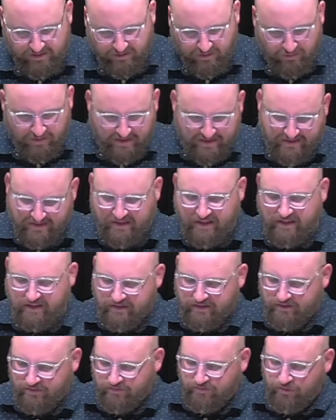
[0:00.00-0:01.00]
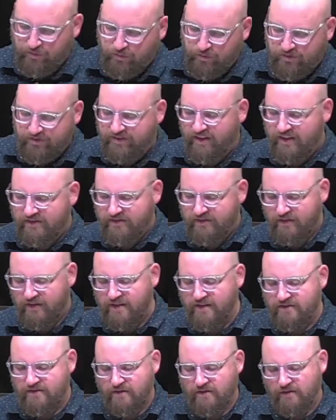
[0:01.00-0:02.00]
So we see that the fool says there
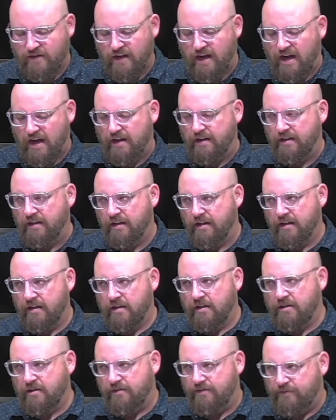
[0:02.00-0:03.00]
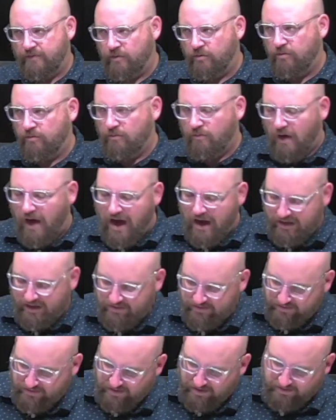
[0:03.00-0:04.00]
is no God. The fool
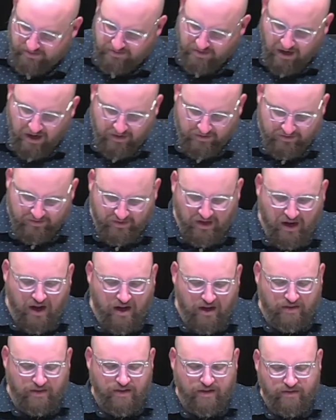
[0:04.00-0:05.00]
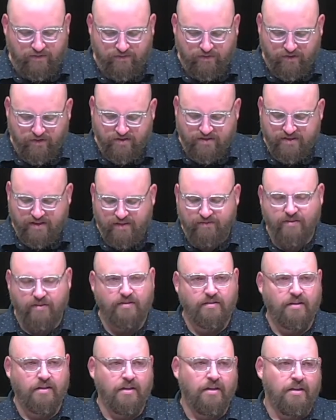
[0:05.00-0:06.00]
mocks and taunts God. And then in verse
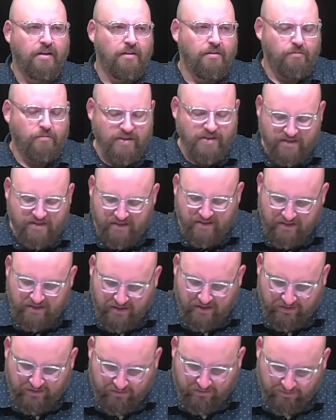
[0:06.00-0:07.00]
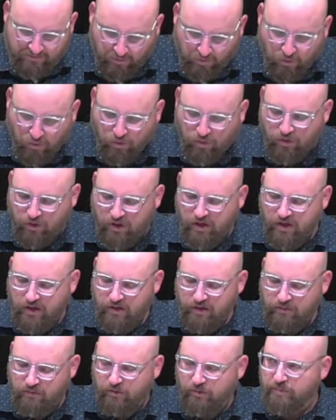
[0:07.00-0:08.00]
7, we see that the fool
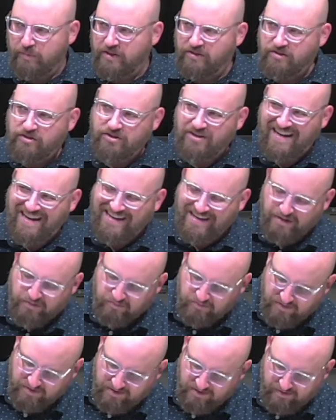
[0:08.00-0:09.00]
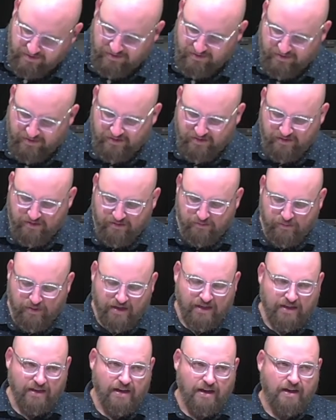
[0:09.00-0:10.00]
will be shamed
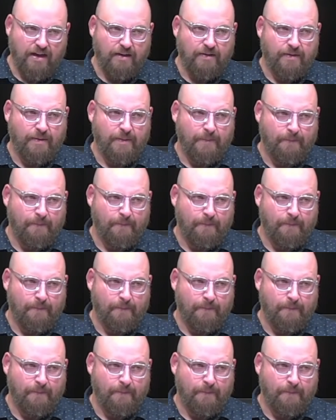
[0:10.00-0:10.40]
by God.